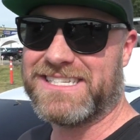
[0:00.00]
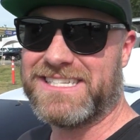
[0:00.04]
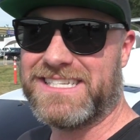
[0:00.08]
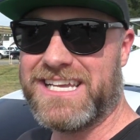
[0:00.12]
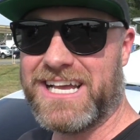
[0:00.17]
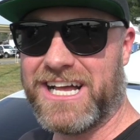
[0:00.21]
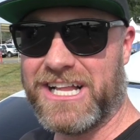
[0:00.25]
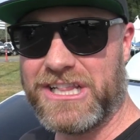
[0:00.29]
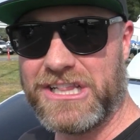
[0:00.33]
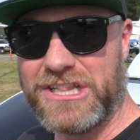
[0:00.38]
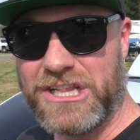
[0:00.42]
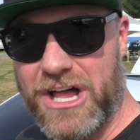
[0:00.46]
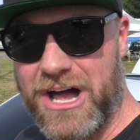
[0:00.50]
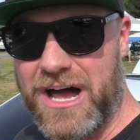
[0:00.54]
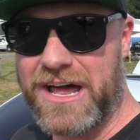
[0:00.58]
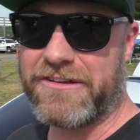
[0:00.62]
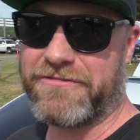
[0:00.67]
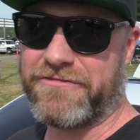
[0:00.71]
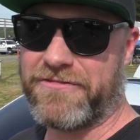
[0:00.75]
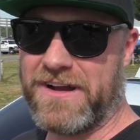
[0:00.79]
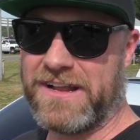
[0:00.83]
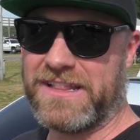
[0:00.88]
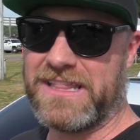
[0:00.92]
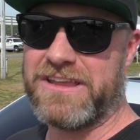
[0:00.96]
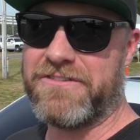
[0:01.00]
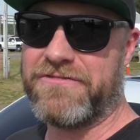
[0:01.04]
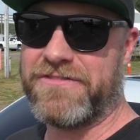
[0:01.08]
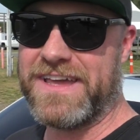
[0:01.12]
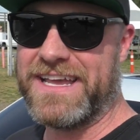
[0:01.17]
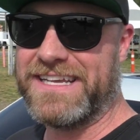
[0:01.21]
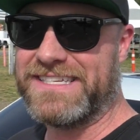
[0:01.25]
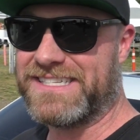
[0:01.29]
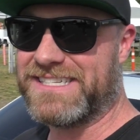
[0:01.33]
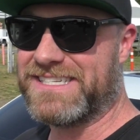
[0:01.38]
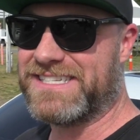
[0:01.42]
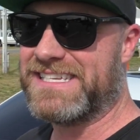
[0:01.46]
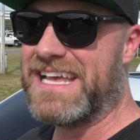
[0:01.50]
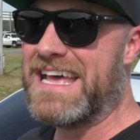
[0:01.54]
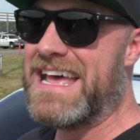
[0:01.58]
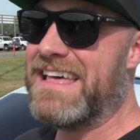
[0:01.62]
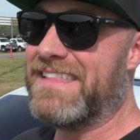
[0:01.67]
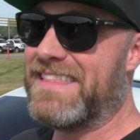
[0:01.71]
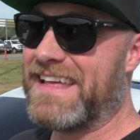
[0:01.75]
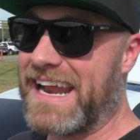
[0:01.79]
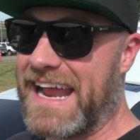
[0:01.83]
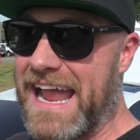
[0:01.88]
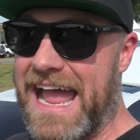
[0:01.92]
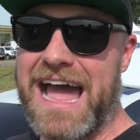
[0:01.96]
see a lot of friendly faces
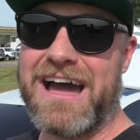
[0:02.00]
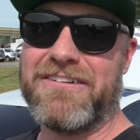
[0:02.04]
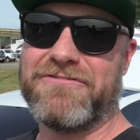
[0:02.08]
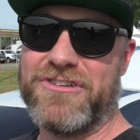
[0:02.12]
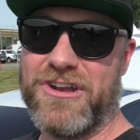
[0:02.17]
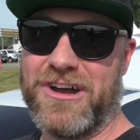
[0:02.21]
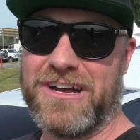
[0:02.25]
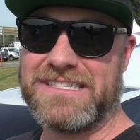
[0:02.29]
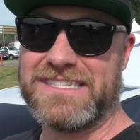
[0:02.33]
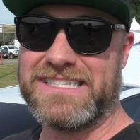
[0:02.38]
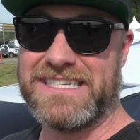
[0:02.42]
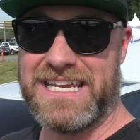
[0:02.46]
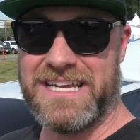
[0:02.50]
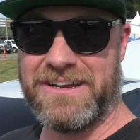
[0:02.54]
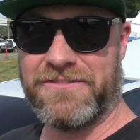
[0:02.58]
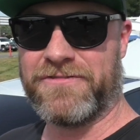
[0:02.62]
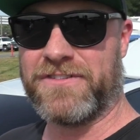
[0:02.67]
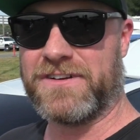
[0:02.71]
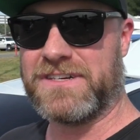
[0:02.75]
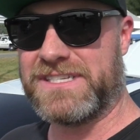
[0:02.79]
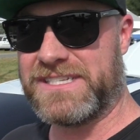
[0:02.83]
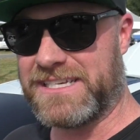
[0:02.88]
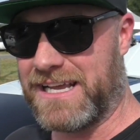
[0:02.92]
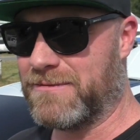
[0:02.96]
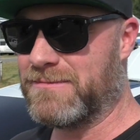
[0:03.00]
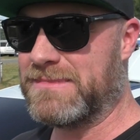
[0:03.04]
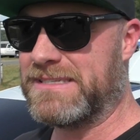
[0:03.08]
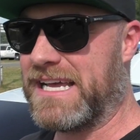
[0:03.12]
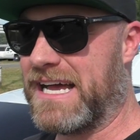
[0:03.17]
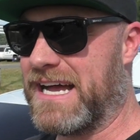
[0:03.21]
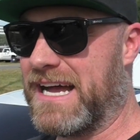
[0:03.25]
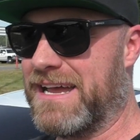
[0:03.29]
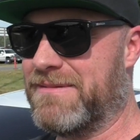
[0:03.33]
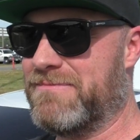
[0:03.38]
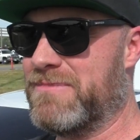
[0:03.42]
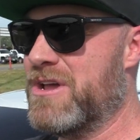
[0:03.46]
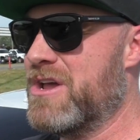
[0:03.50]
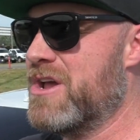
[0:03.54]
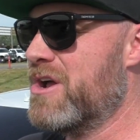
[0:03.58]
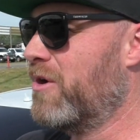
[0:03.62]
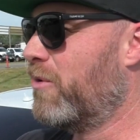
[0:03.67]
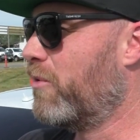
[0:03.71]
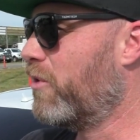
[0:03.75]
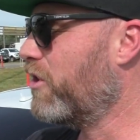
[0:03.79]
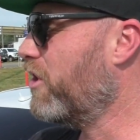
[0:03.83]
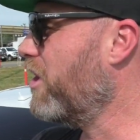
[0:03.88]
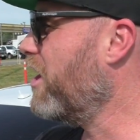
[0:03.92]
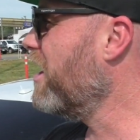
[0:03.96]
that I have not seen for some time.
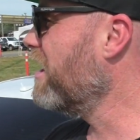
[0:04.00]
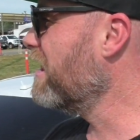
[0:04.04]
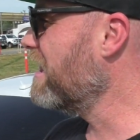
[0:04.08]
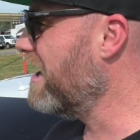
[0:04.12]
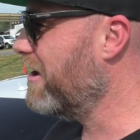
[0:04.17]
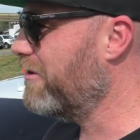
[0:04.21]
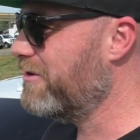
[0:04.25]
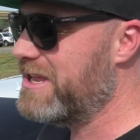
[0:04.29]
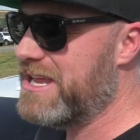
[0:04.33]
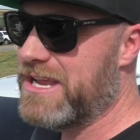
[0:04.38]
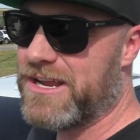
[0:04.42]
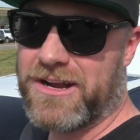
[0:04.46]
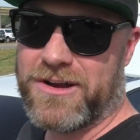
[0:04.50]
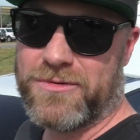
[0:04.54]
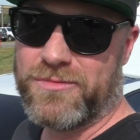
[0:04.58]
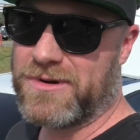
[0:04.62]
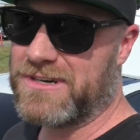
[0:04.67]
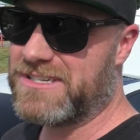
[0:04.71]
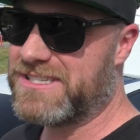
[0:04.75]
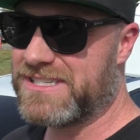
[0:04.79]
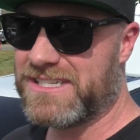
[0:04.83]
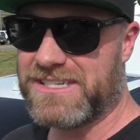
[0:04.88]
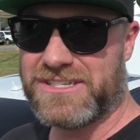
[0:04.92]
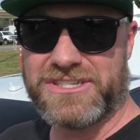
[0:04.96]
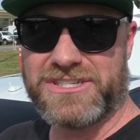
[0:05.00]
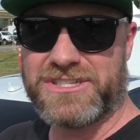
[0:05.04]
We're all out here, we're still